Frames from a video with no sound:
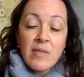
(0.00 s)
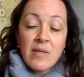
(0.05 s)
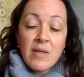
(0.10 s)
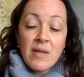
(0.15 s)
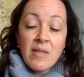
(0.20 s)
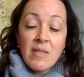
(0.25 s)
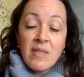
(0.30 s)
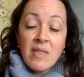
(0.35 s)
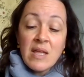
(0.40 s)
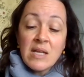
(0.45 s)

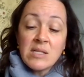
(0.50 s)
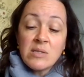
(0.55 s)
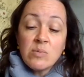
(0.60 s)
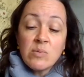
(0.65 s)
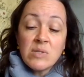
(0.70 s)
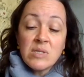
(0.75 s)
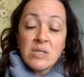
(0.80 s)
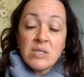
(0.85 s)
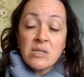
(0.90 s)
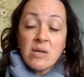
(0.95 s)
and this
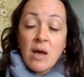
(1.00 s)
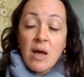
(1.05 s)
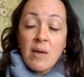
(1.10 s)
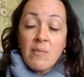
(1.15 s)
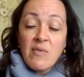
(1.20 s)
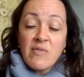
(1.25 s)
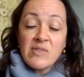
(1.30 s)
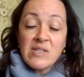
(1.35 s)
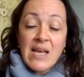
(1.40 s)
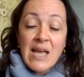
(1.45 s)
was the time
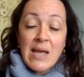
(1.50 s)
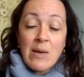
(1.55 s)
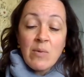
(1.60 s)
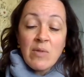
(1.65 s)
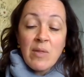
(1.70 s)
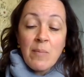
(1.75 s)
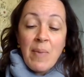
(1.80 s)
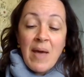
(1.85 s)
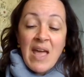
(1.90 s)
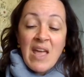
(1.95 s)
of day when
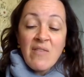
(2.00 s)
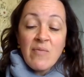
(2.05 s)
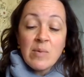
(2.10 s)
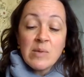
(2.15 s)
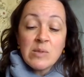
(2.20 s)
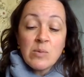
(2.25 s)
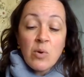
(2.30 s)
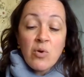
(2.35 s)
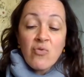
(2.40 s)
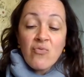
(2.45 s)
the
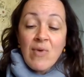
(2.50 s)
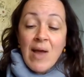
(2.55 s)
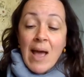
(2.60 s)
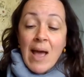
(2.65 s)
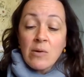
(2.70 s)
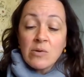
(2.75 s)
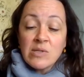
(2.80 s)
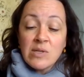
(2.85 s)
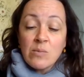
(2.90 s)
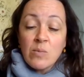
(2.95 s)
pavements were
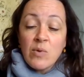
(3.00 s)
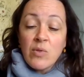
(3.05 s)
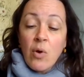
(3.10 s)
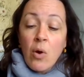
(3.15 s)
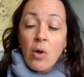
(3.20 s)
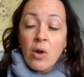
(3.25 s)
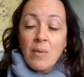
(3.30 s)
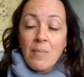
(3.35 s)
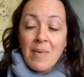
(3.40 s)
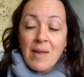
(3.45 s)
crowded with
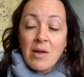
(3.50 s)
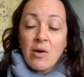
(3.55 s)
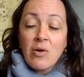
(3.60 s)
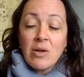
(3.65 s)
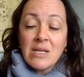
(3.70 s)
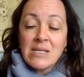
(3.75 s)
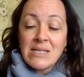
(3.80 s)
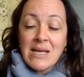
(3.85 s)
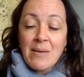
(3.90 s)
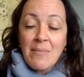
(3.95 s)

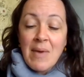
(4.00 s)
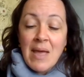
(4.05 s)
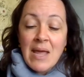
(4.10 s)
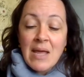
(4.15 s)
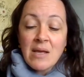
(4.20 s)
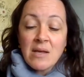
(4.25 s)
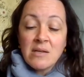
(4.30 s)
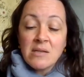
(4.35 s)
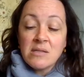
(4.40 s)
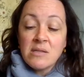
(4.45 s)
holiday
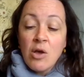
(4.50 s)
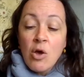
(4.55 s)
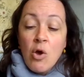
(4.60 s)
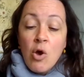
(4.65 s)
makers,